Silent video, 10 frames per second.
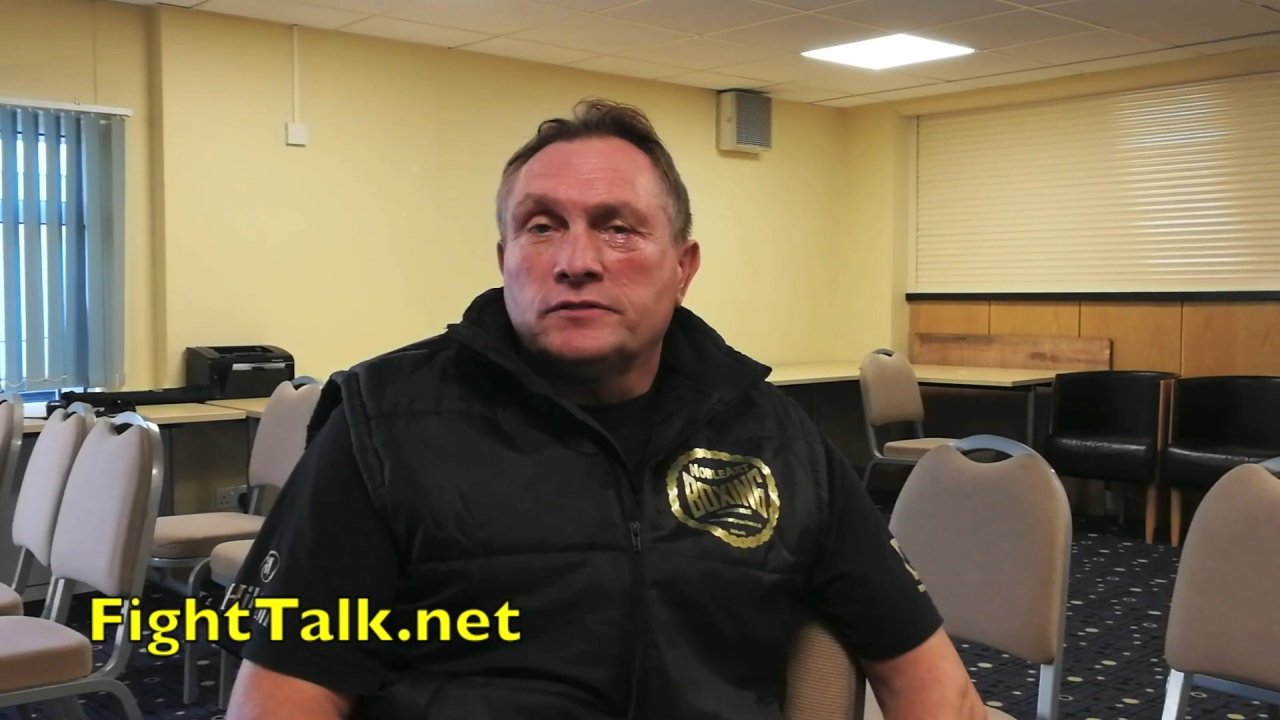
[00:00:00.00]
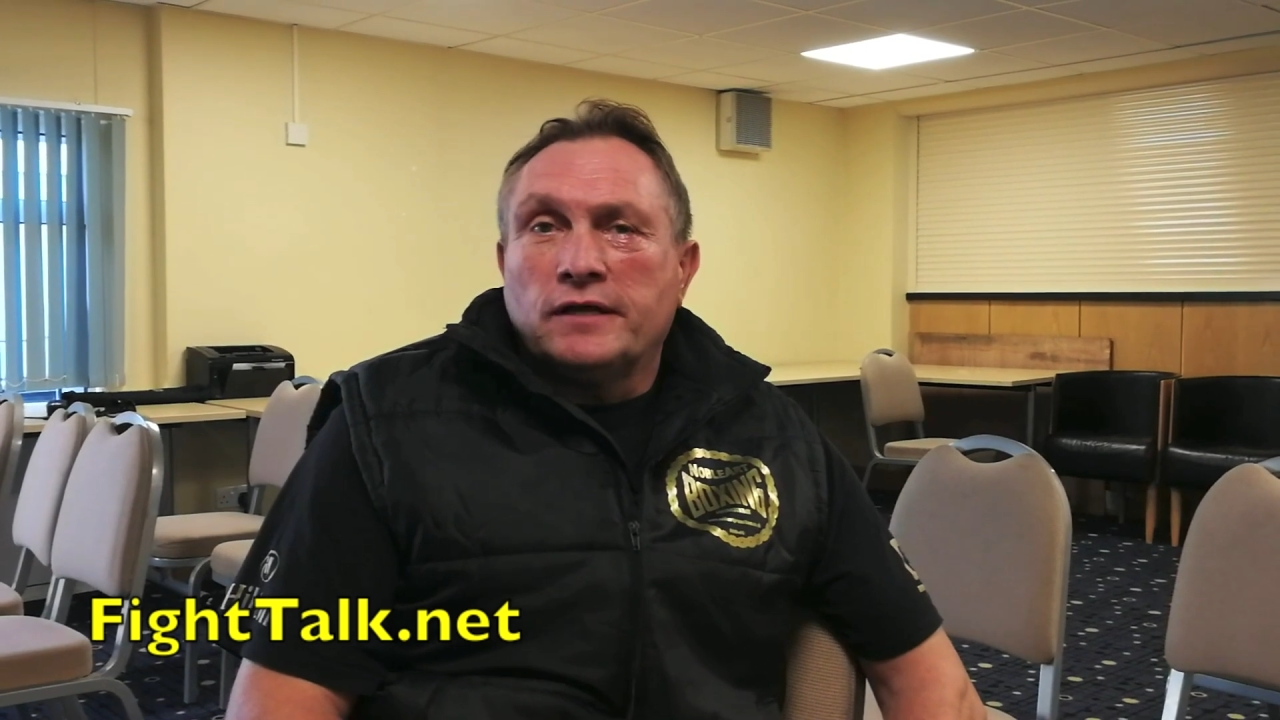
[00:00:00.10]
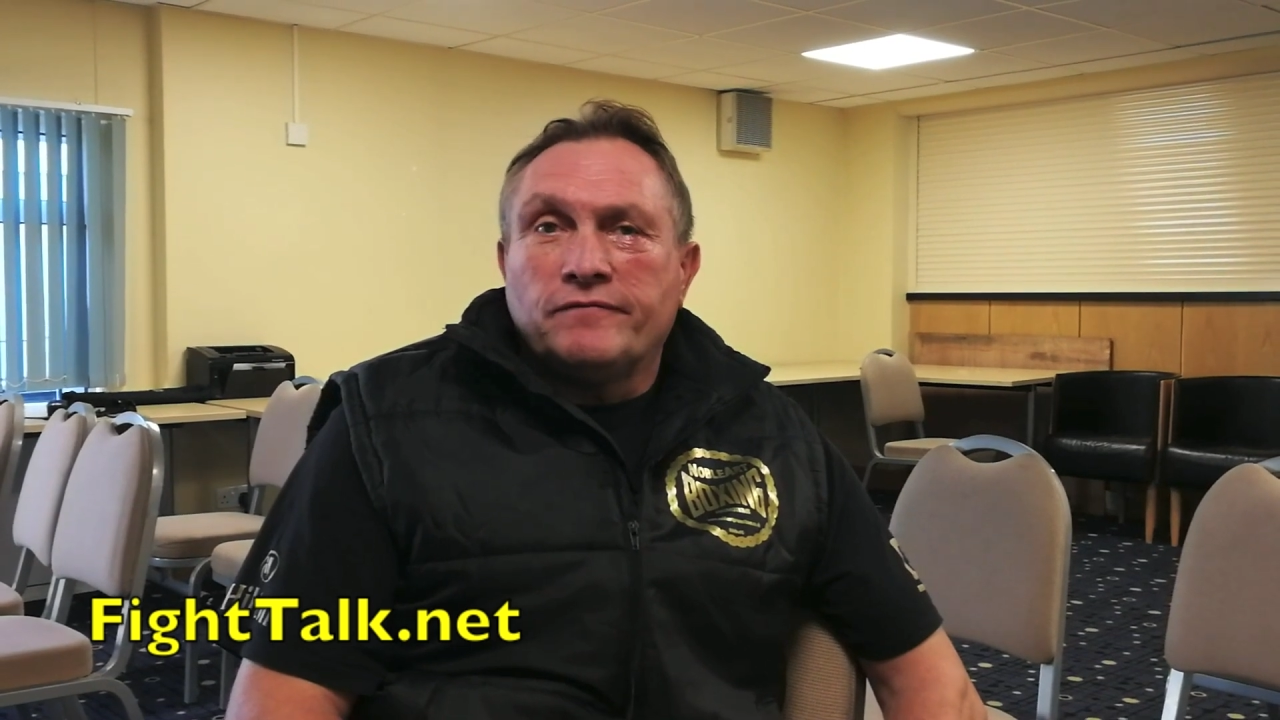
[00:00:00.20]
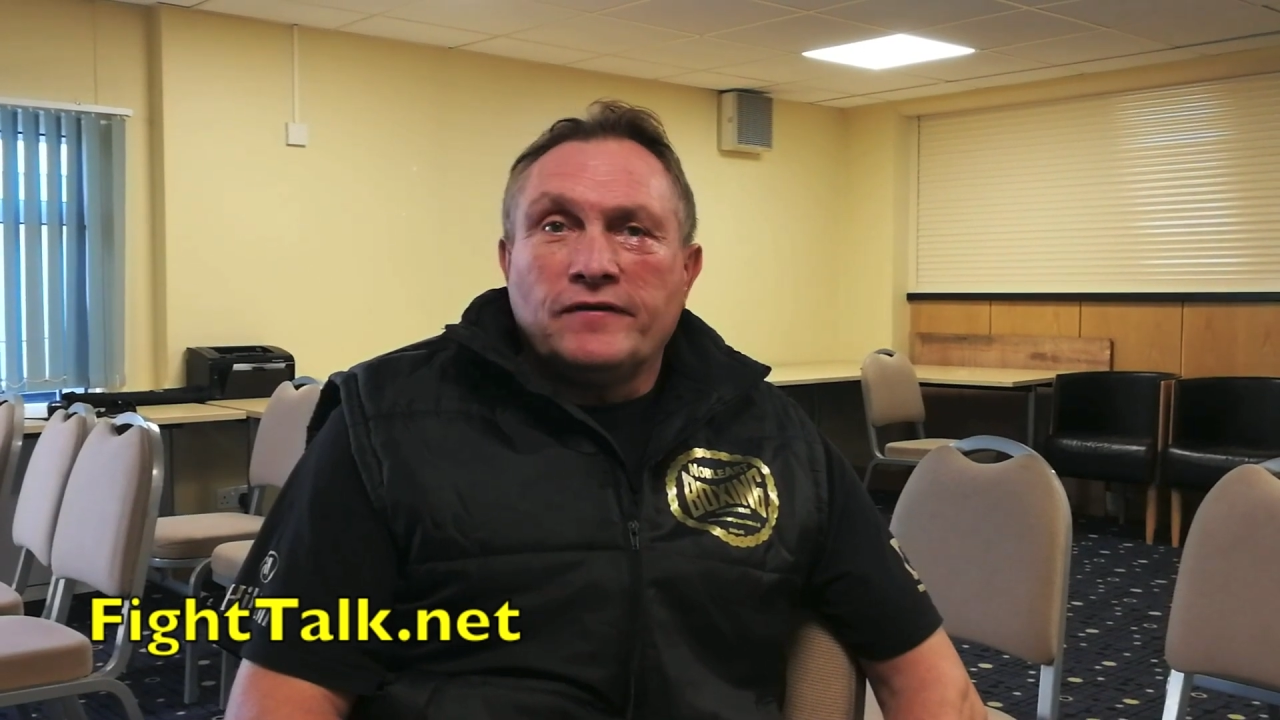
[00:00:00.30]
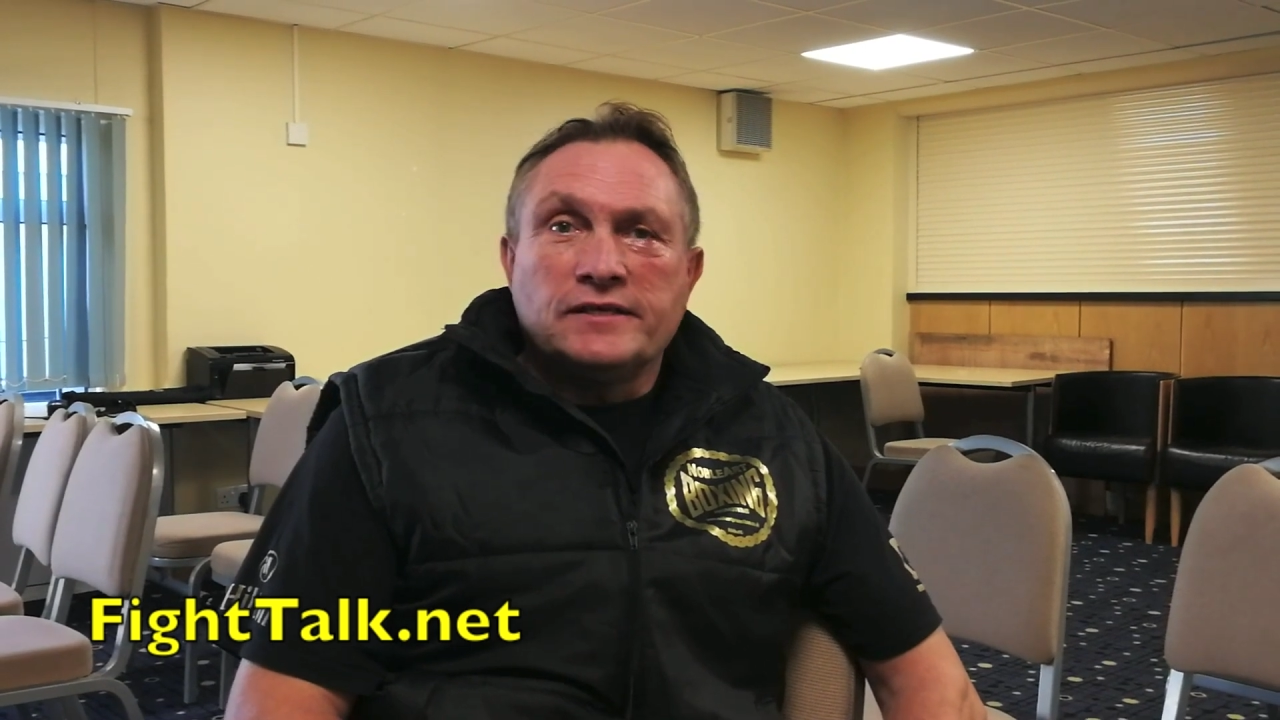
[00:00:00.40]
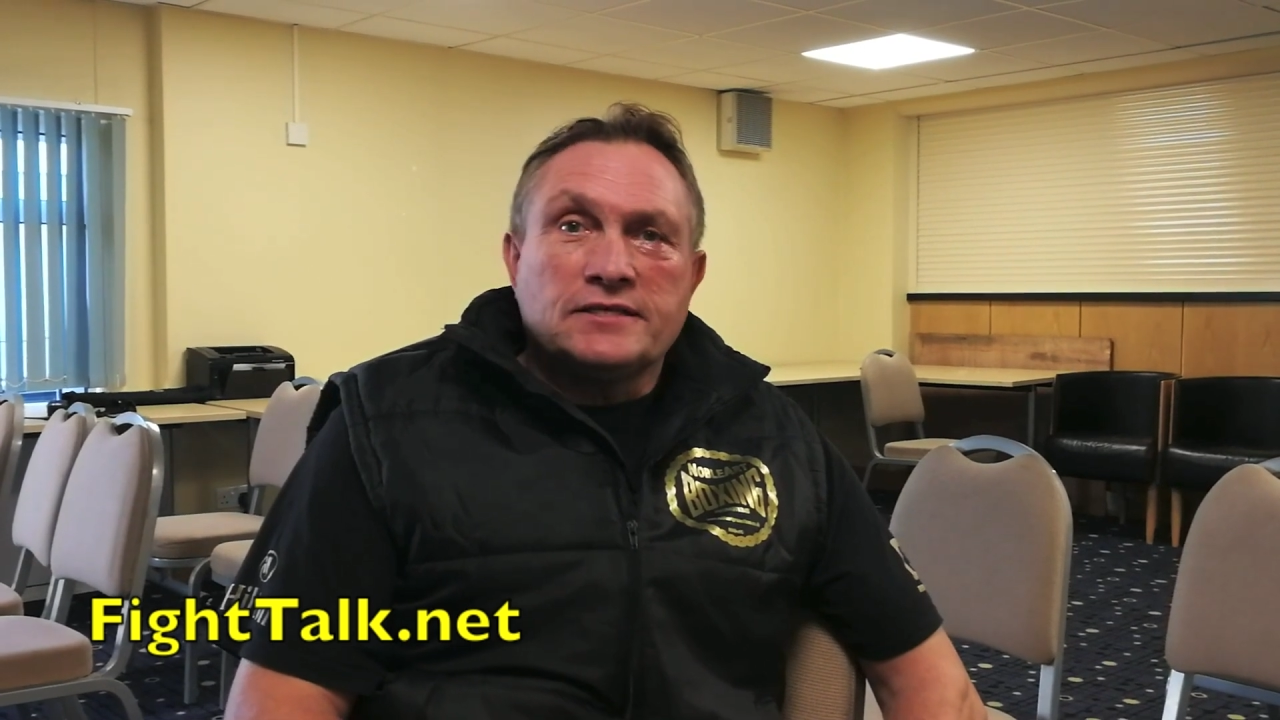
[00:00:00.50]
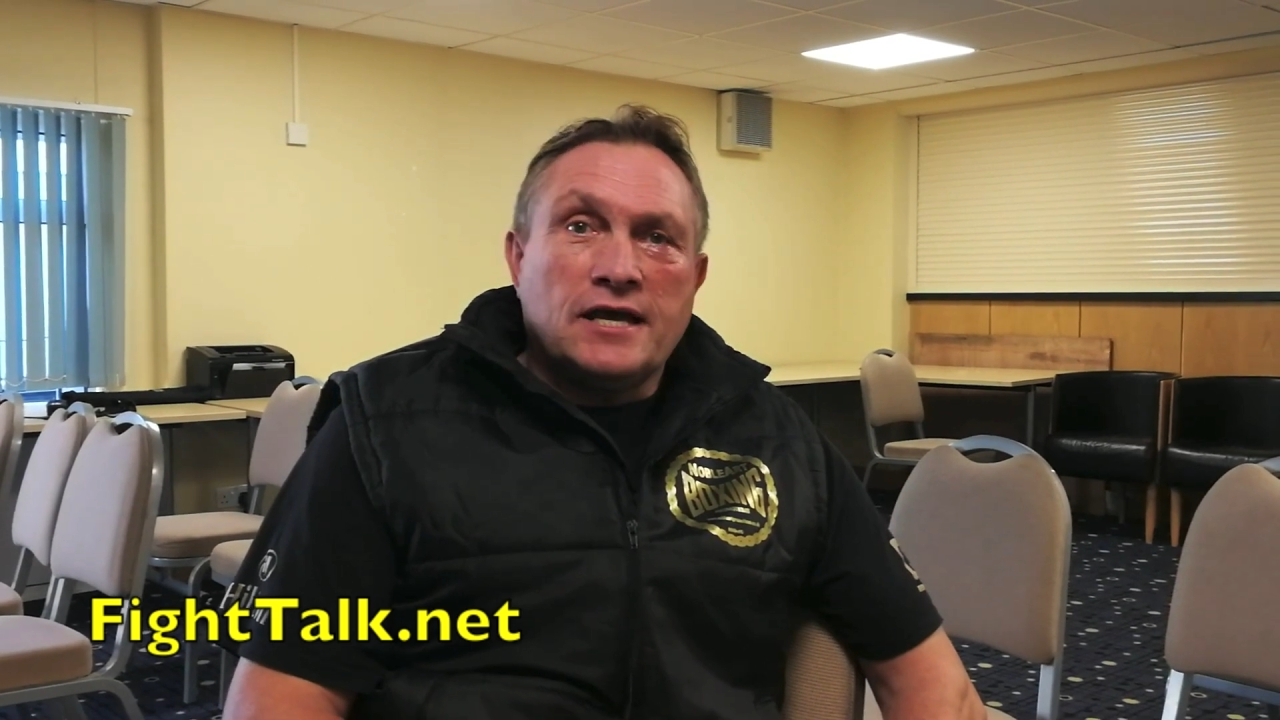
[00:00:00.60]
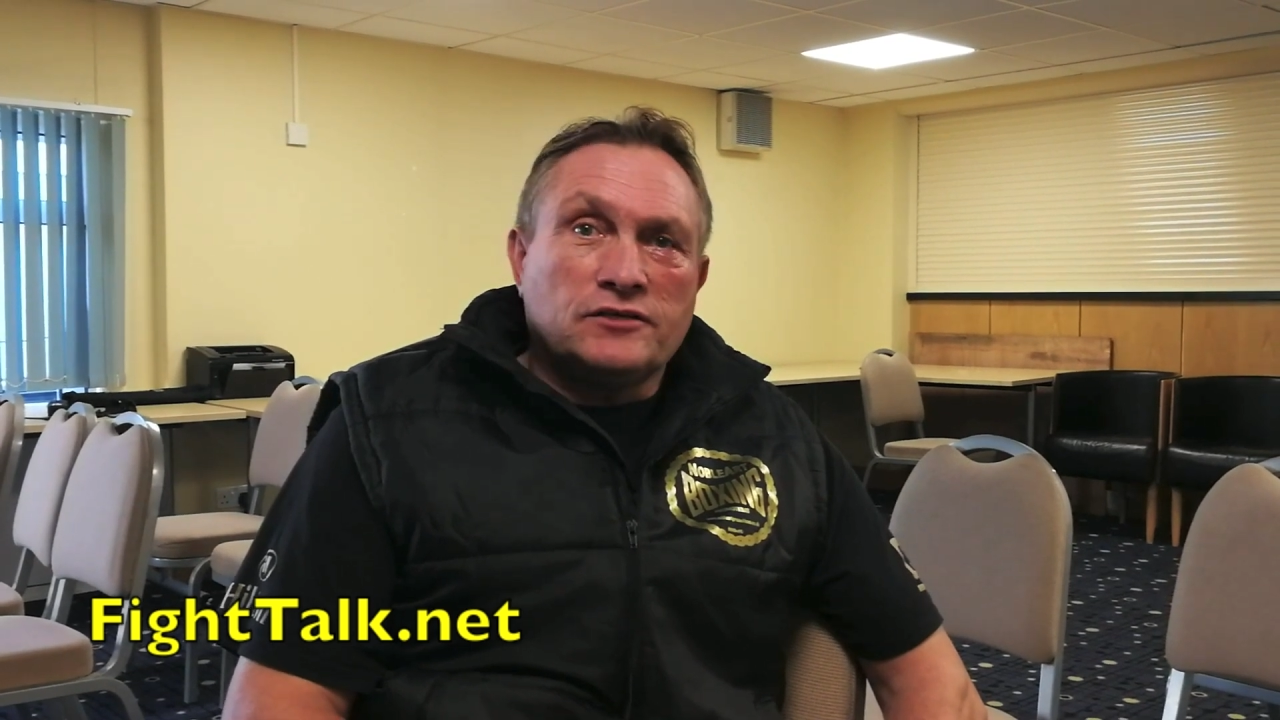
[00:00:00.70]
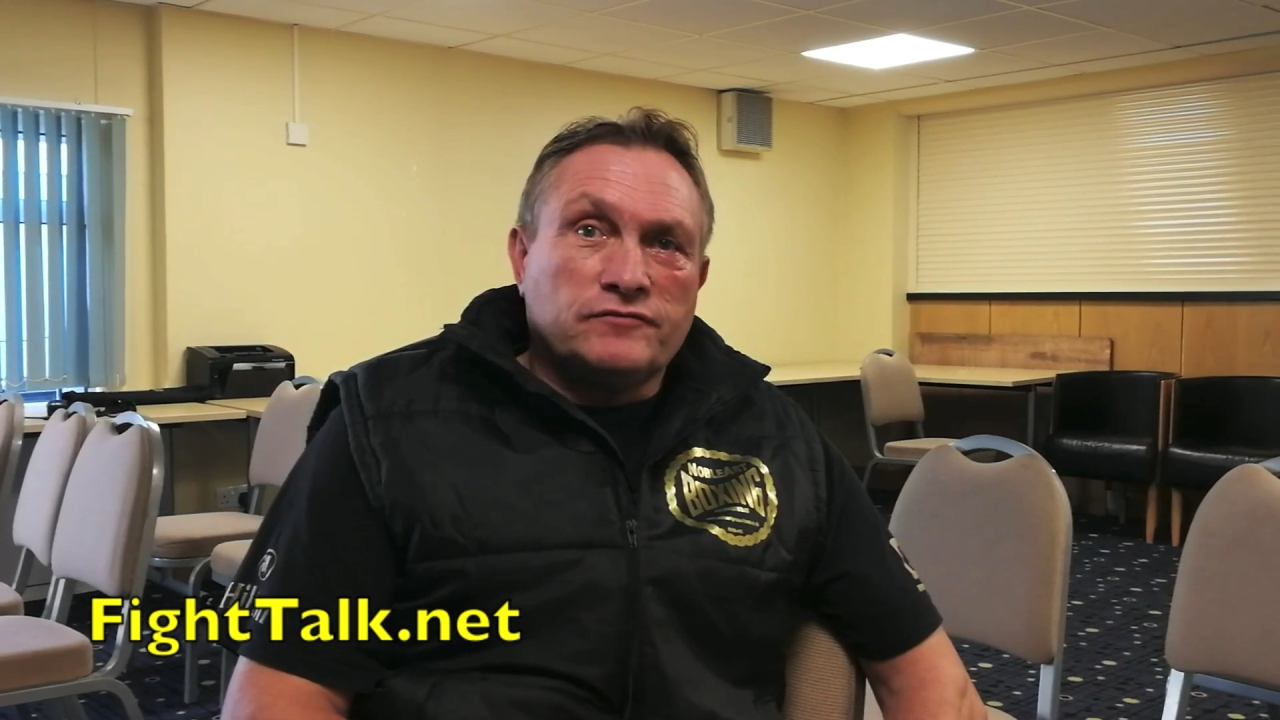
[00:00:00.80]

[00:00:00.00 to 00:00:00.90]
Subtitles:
Felix Castro's